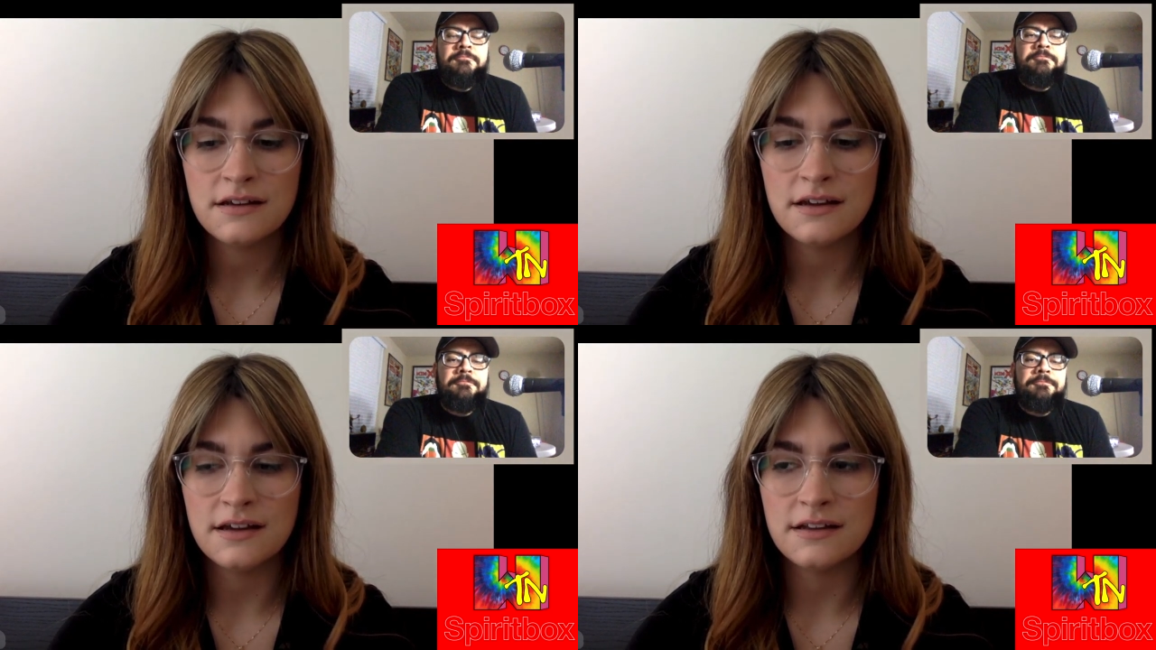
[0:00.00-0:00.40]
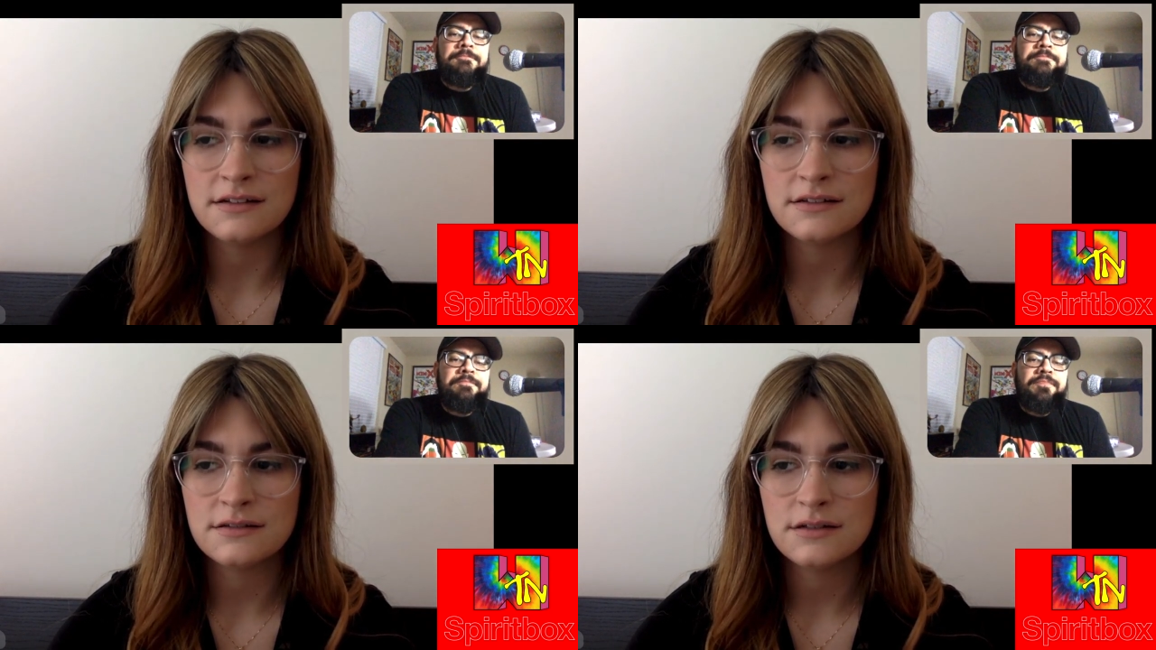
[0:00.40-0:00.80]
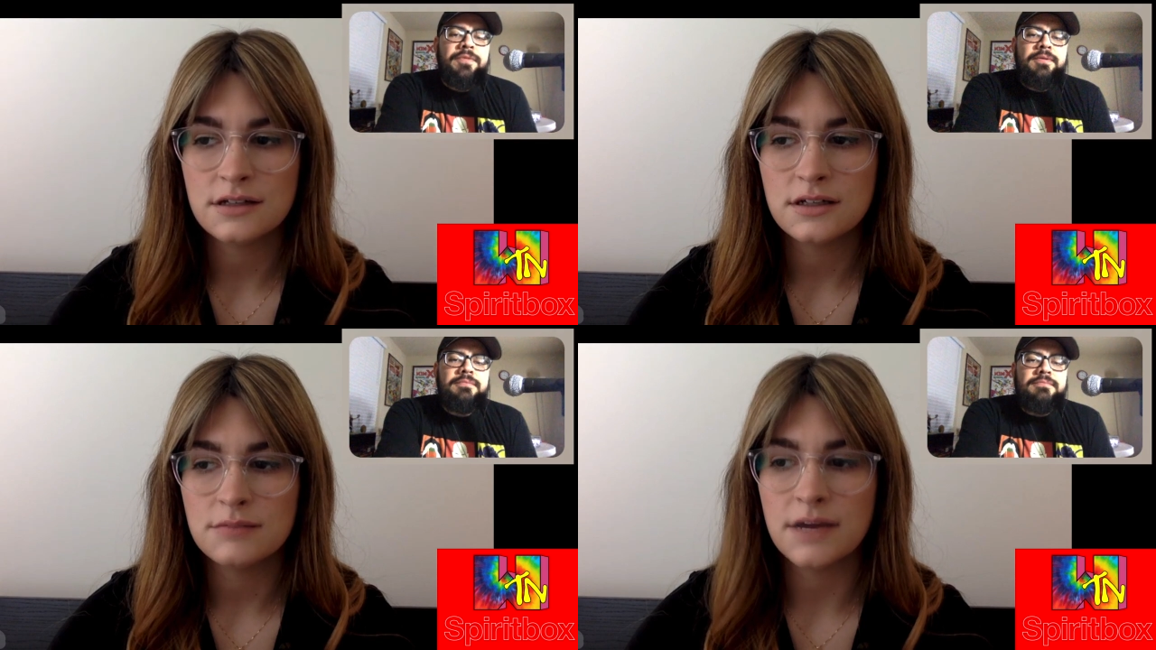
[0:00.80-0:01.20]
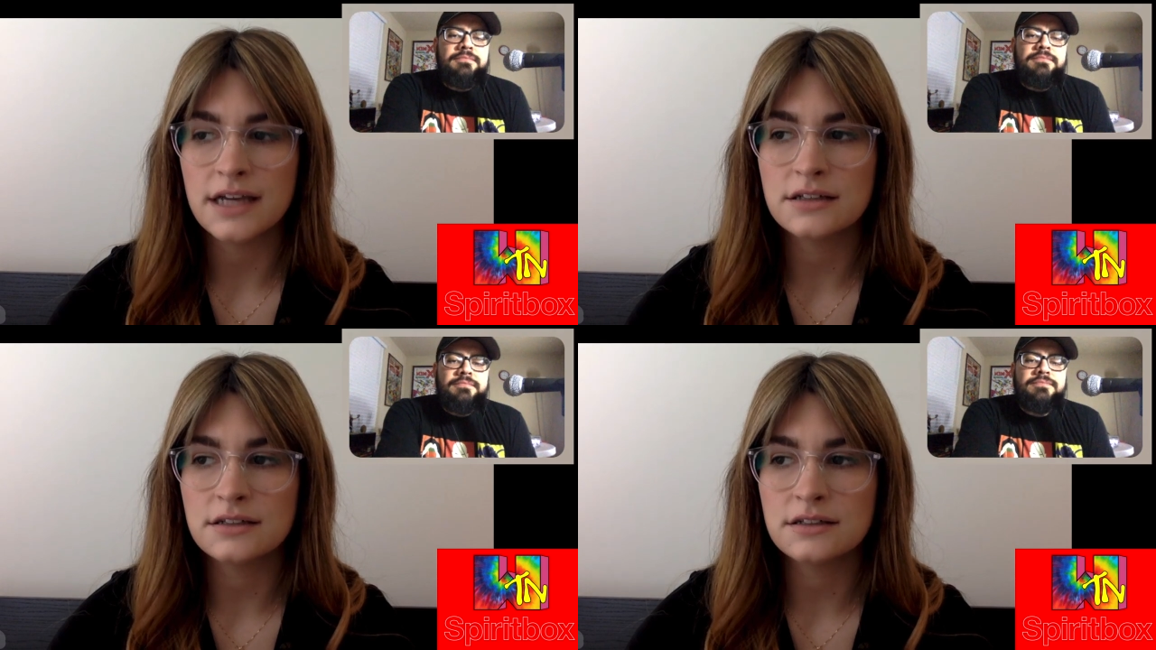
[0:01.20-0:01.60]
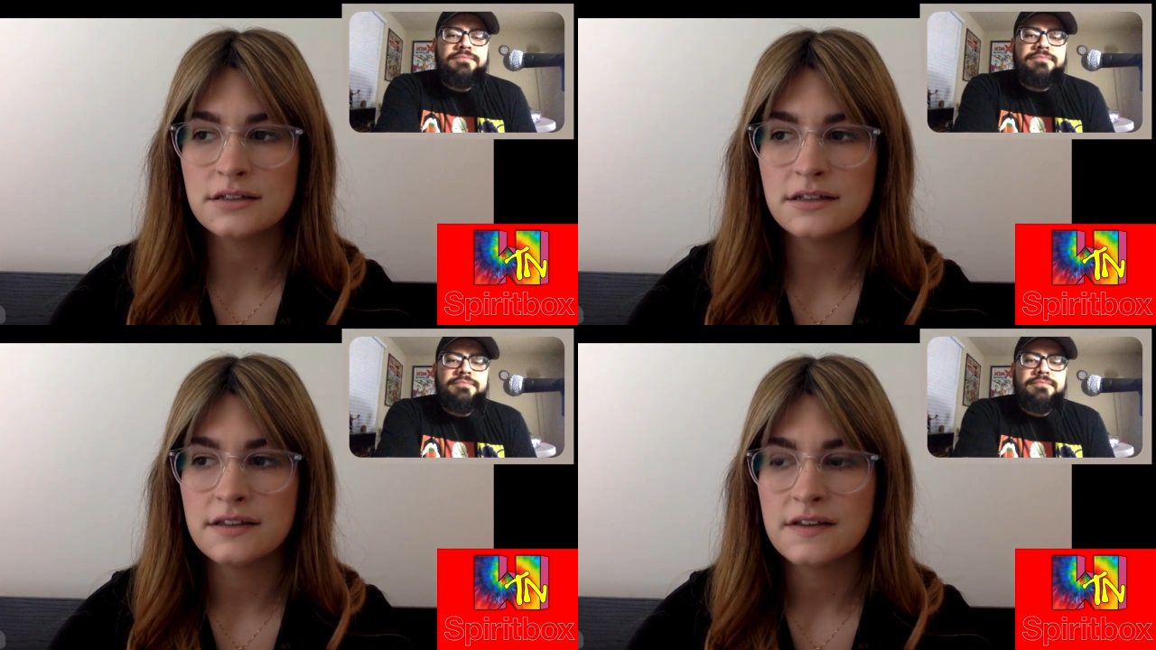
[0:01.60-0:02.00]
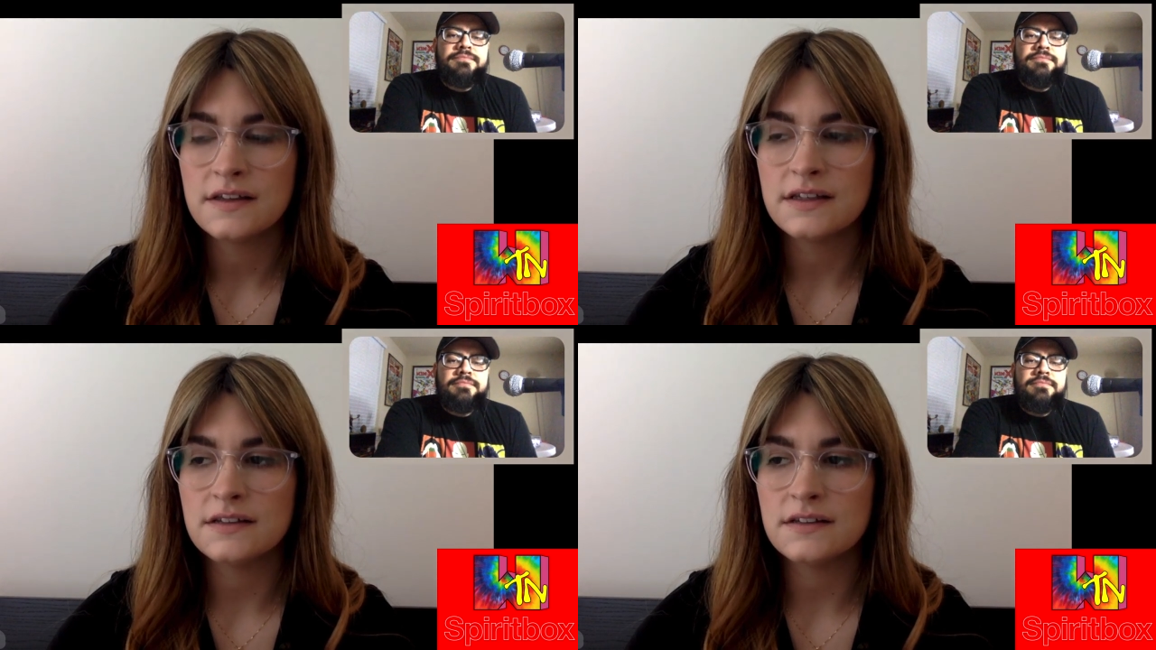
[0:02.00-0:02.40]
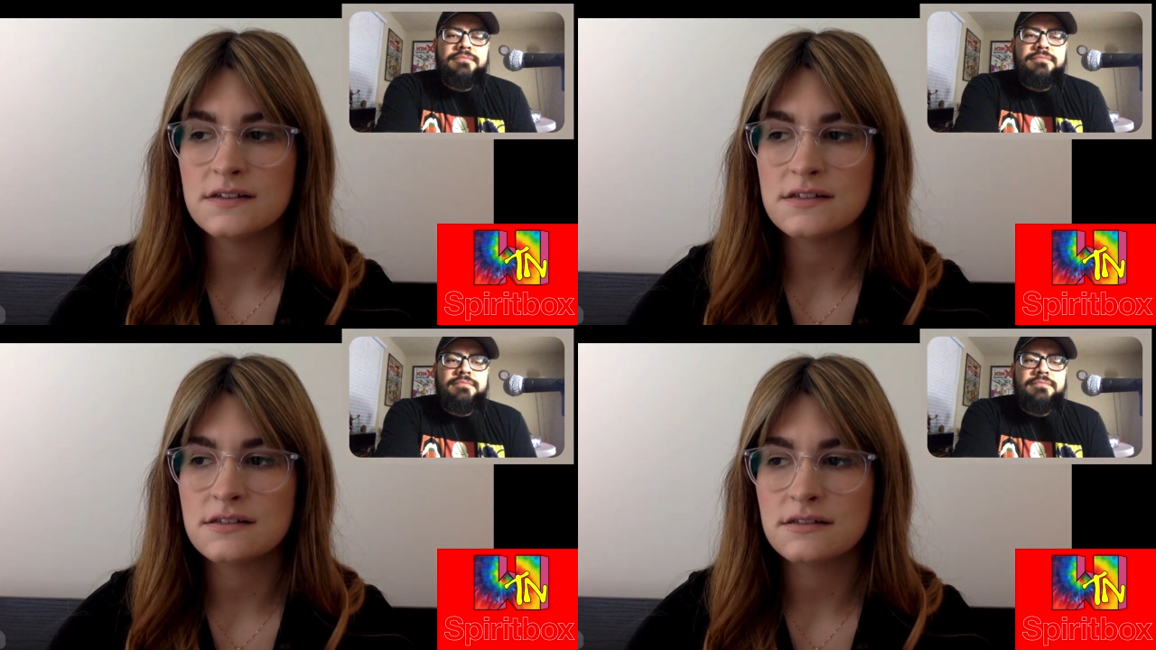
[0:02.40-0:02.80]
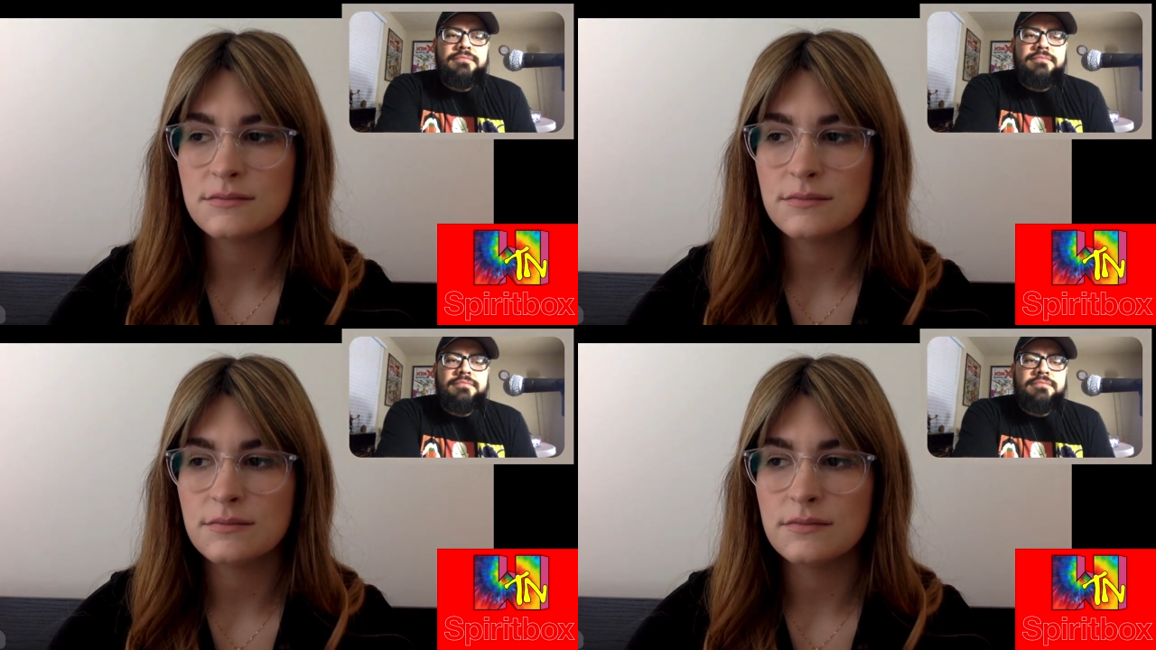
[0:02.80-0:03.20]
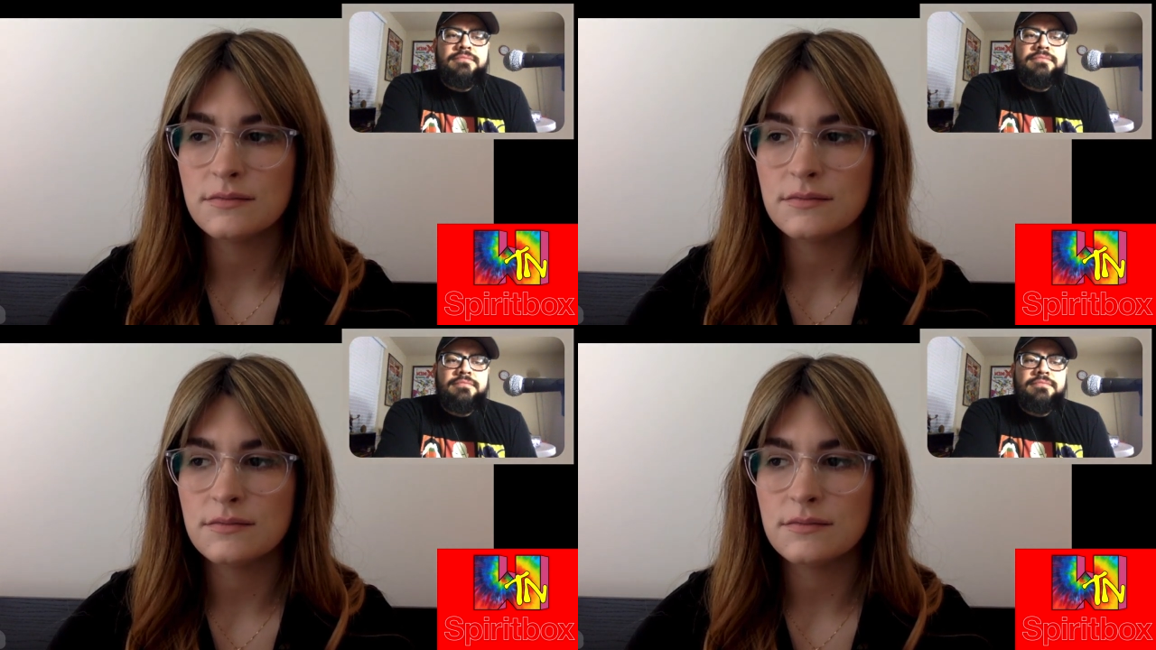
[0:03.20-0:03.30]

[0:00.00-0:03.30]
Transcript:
Speaker 1: Mm-hmm. And Michael is